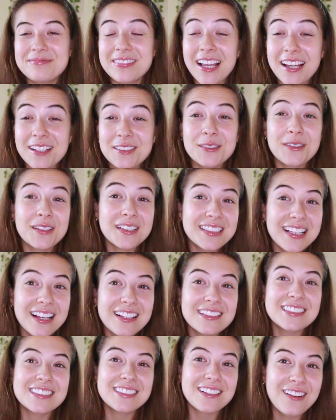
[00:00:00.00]
Yeah,
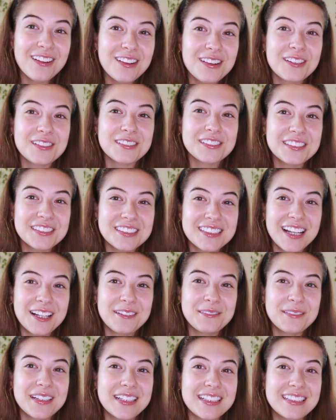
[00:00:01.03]
$20,000. I
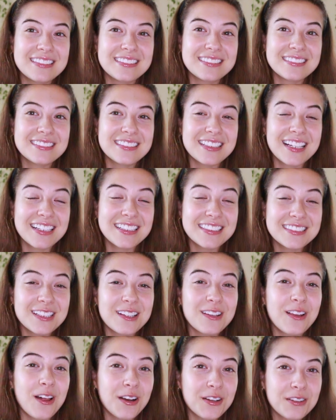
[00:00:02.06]
mean, that is
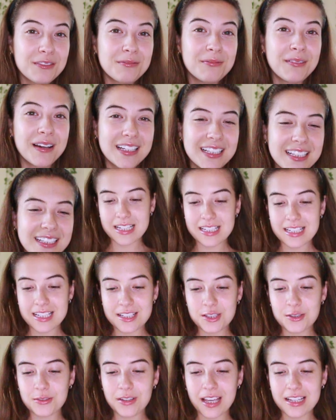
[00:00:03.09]
a lot of money.
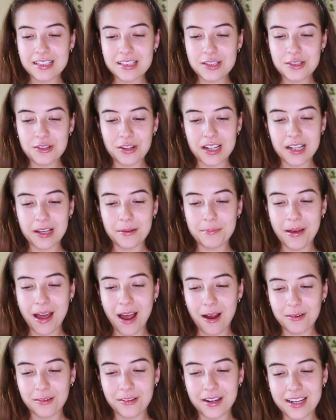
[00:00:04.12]
Did you get to drink
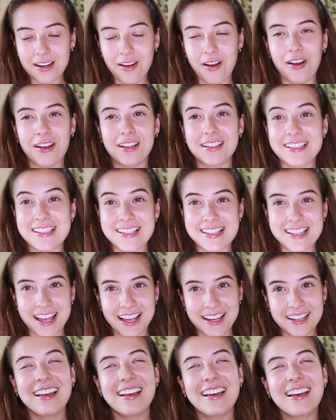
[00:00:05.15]
Powerade on
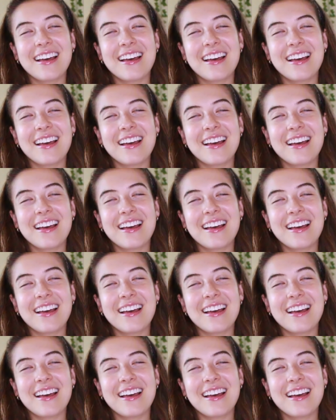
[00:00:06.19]
set?